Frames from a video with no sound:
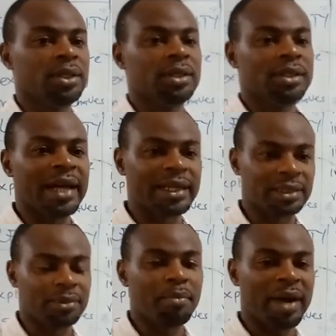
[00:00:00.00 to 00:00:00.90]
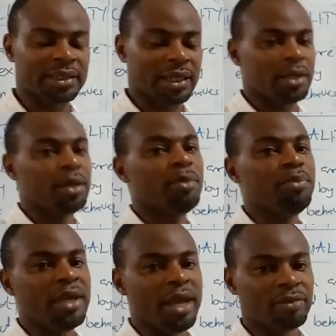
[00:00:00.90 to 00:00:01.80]
that matter
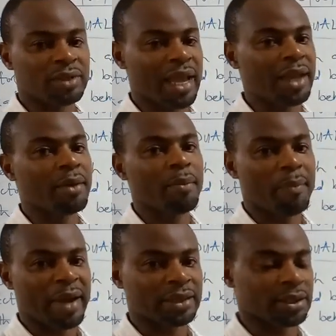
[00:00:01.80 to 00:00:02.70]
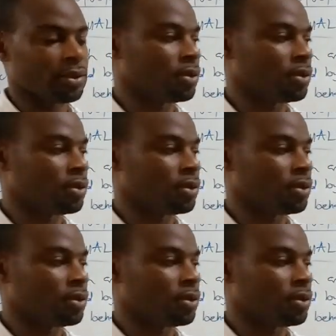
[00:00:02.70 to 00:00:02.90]
behaves like particle.